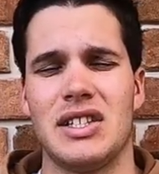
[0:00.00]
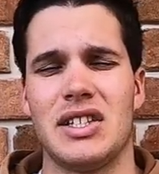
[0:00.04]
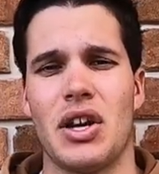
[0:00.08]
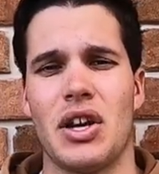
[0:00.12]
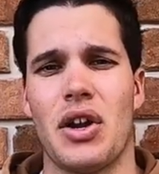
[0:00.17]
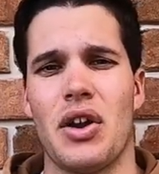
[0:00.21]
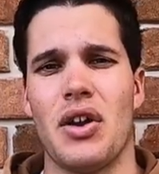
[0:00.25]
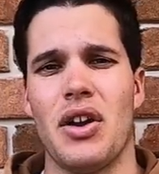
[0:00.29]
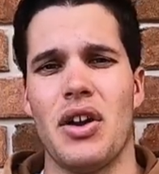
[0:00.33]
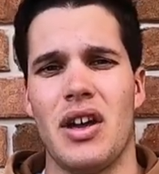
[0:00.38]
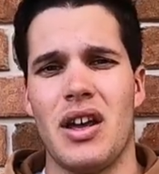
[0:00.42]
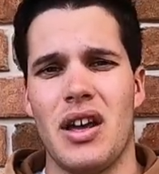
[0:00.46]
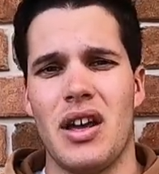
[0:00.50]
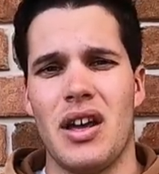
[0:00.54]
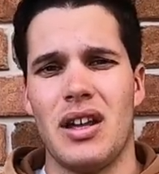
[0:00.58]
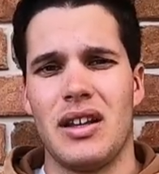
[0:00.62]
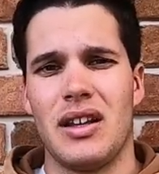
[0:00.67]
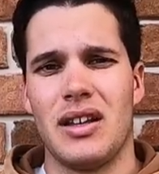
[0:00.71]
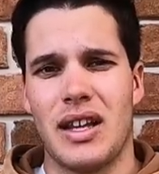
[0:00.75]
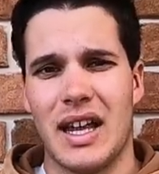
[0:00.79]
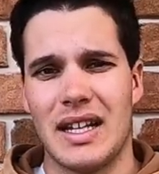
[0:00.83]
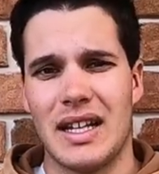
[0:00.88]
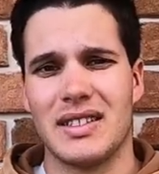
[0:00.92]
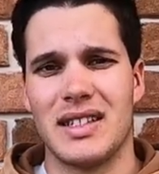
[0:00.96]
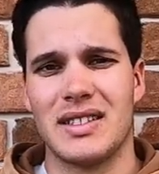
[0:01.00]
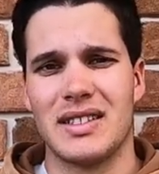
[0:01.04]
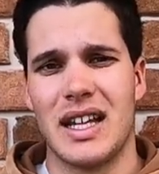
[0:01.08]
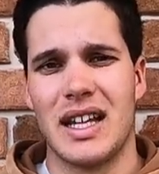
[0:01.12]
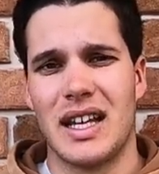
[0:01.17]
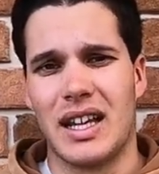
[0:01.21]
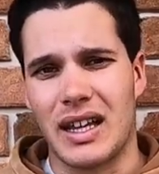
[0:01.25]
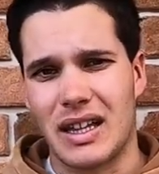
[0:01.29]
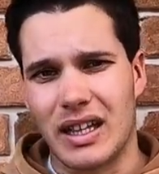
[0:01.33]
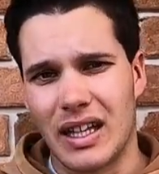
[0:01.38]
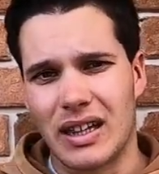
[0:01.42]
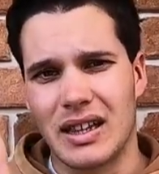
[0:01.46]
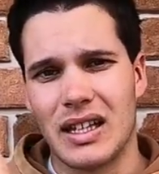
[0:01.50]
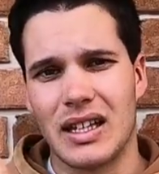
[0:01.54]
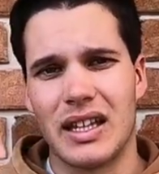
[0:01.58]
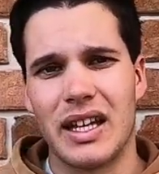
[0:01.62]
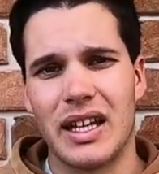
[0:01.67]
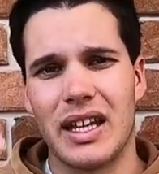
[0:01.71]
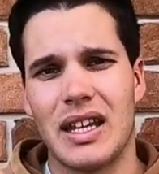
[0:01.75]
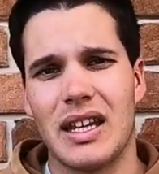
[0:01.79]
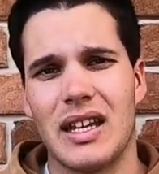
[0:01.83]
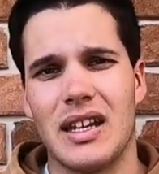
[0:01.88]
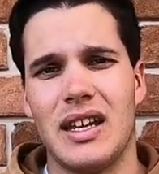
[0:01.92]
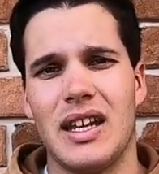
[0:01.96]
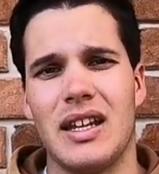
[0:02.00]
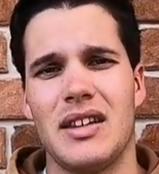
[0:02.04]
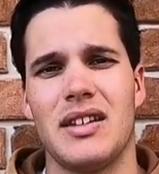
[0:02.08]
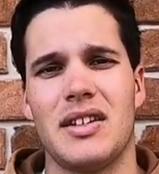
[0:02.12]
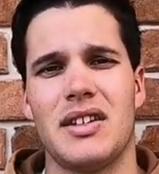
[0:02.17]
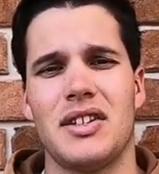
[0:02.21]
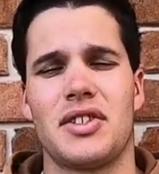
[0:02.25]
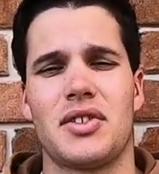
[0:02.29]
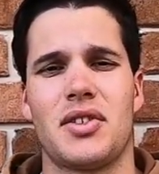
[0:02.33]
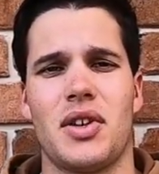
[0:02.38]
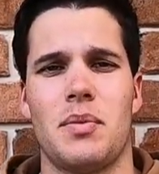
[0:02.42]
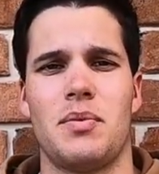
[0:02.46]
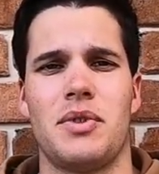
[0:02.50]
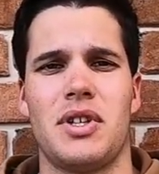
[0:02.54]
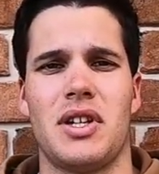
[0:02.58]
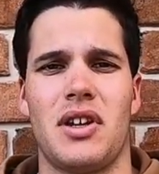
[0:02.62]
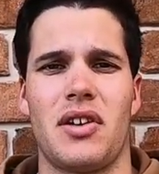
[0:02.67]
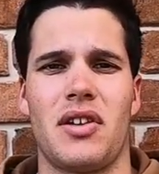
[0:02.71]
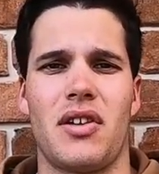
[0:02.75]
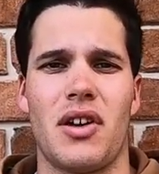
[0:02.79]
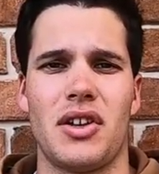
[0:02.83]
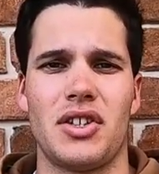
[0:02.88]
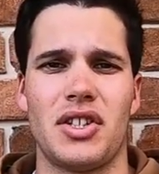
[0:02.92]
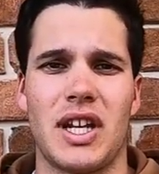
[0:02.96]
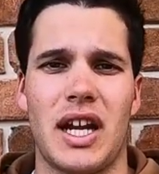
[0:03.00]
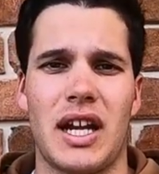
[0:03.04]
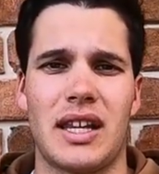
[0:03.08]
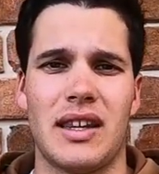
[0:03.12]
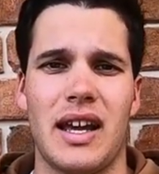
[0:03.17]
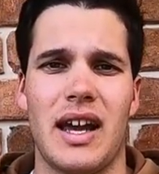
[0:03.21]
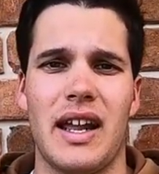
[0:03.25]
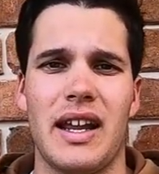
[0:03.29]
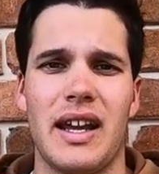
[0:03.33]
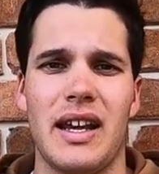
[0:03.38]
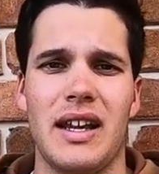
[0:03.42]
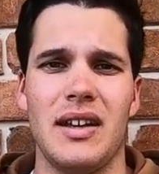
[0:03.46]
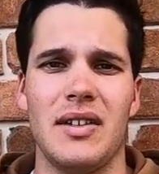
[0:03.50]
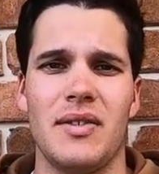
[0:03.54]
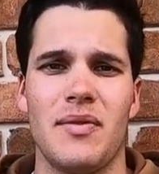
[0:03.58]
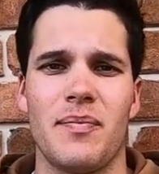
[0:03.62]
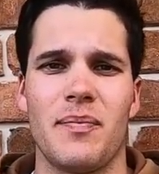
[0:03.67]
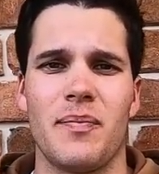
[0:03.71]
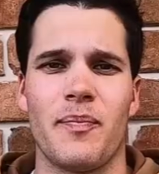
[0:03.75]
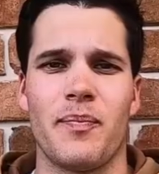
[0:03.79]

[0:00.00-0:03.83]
So as I said, click the link in the description and go check that out.